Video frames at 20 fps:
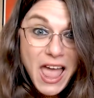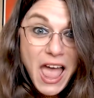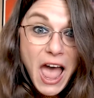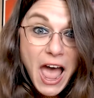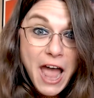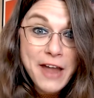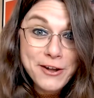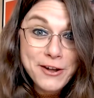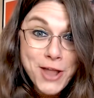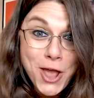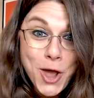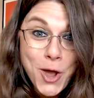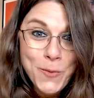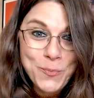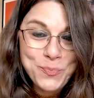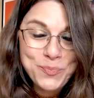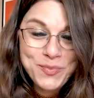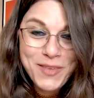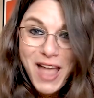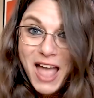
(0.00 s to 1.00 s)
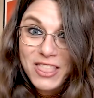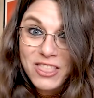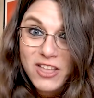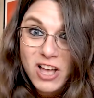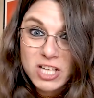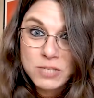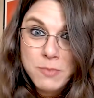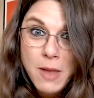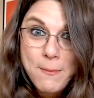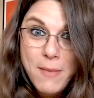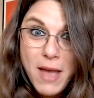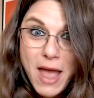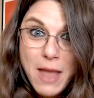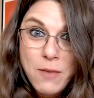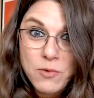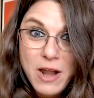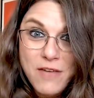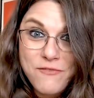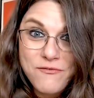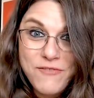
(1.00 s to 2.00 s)
I know, I lost my mind
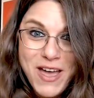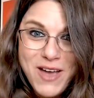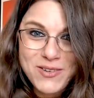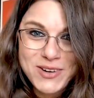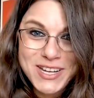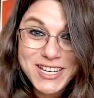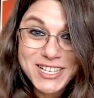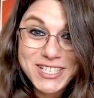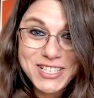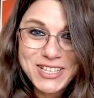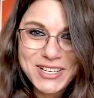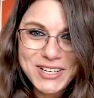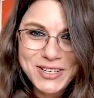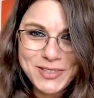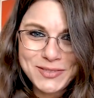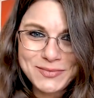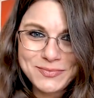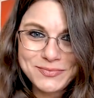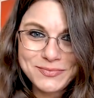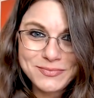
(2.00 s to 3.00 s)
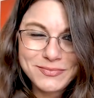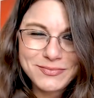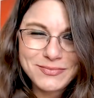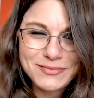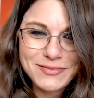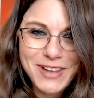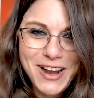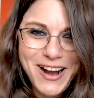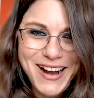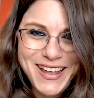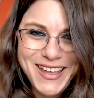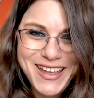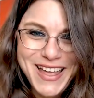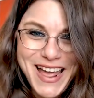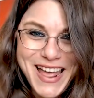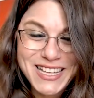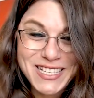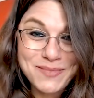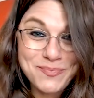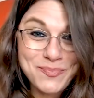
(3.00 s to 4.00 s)
when I found it too. All right, you
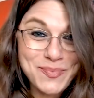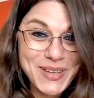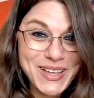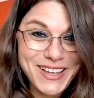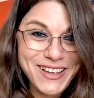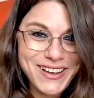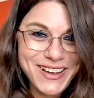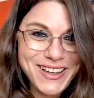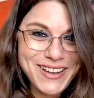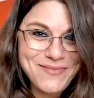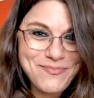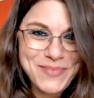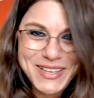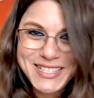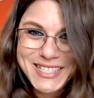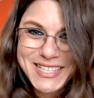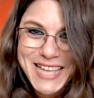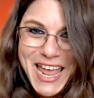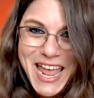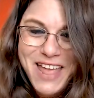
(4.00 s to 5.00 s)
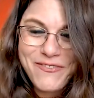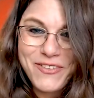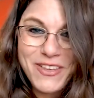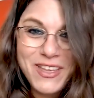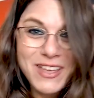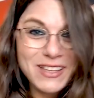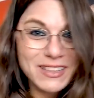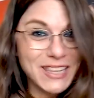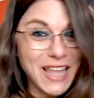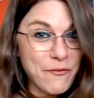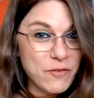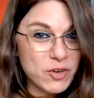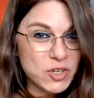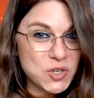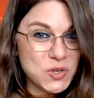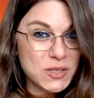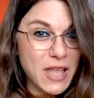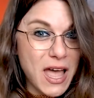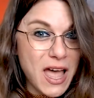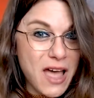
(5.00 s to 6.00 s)
guys, be good, be safe, love what
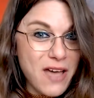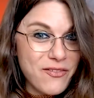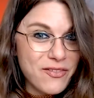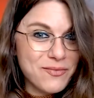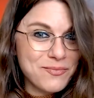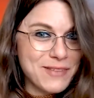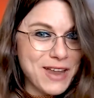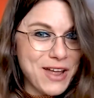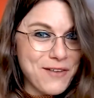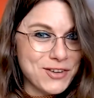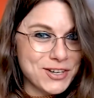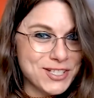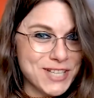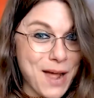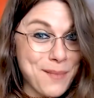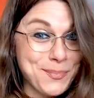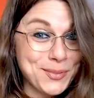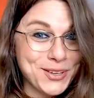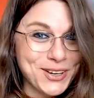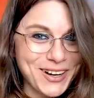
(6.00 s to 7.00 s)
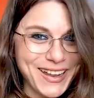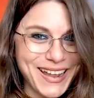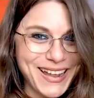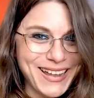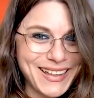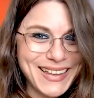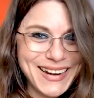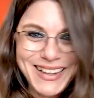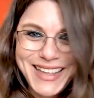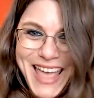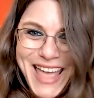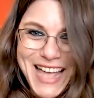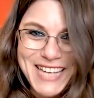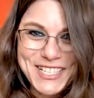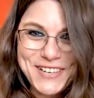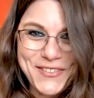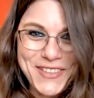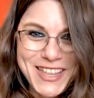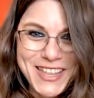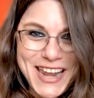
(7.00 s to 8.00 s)
you love, never stop lurking. I'll catch
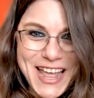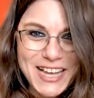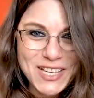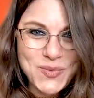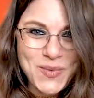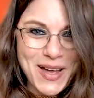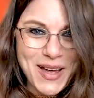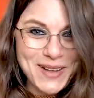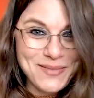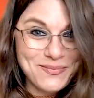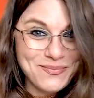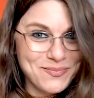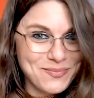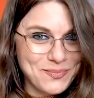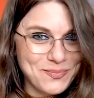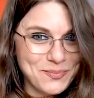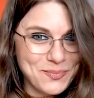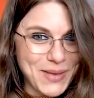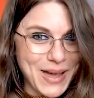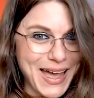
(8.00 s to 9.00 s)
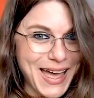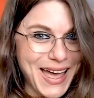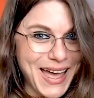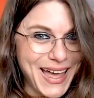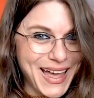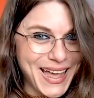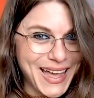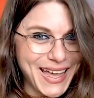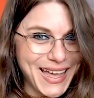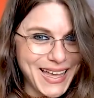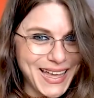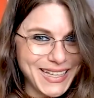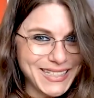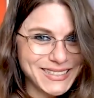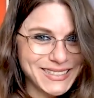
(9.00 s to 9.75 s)
you for the next one. Bye.